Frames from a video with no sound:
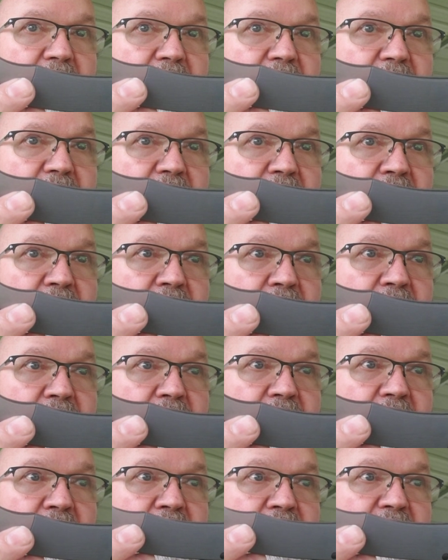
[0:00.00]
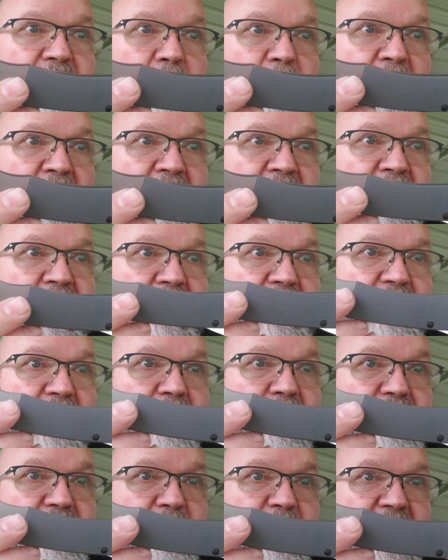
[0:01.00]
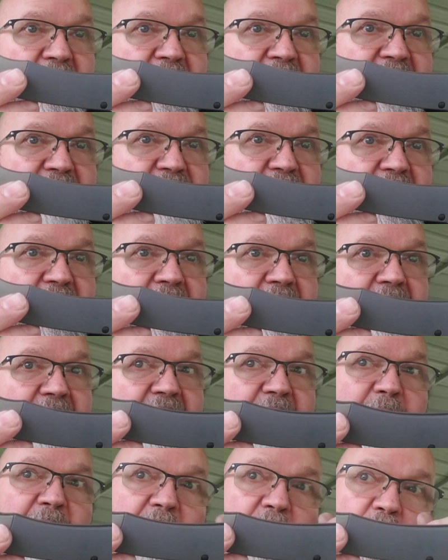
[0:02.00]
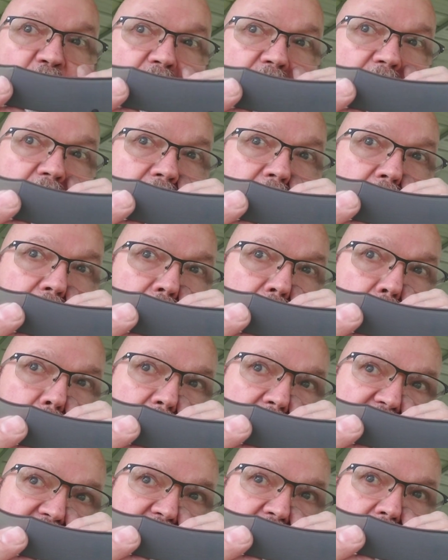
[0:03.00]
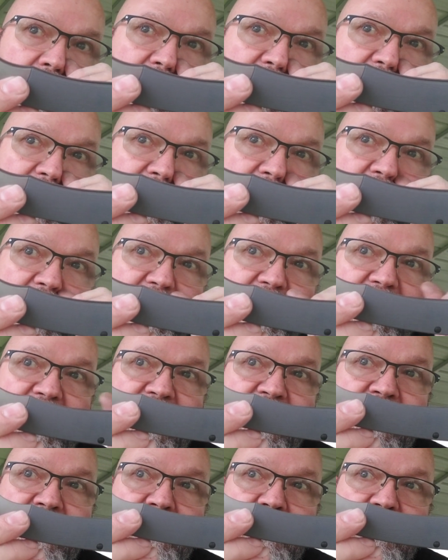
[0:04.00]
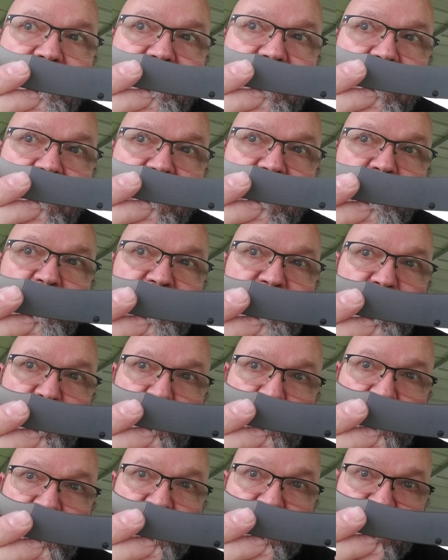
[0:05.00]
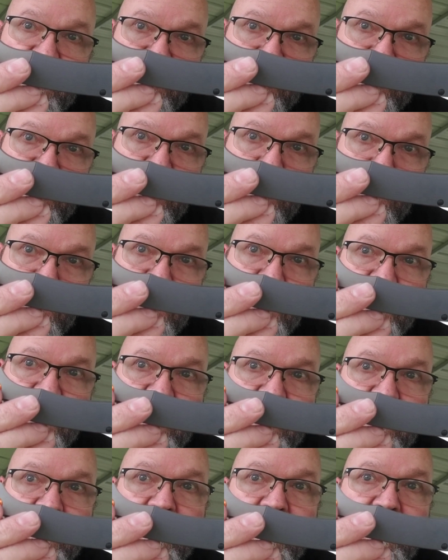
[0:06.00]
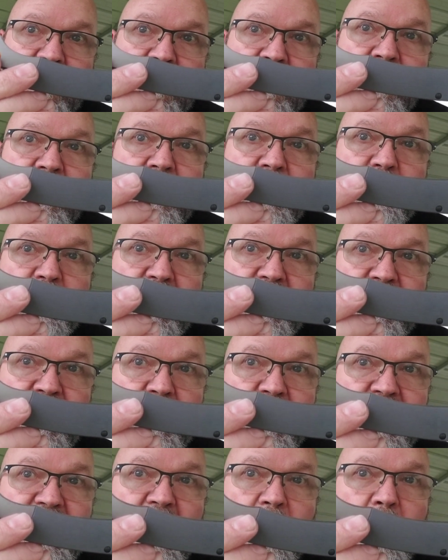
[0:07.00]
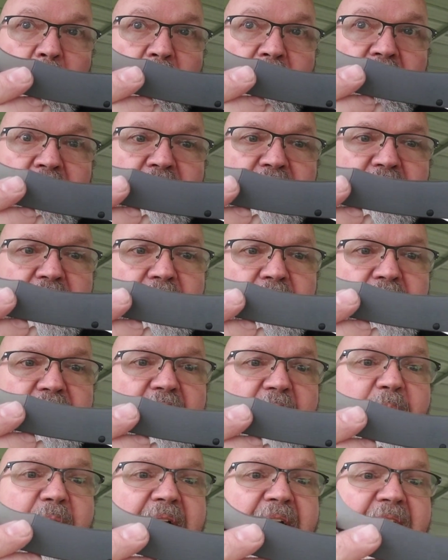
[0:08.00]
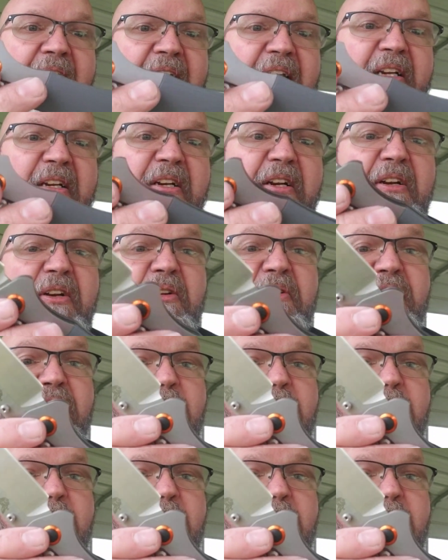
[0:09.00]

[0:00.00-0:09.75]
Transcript: to do some mods on some knives I had that I've been wanting to do, and I figured getting out of the house and coming to work and not working but doing something personal, something I needed to do for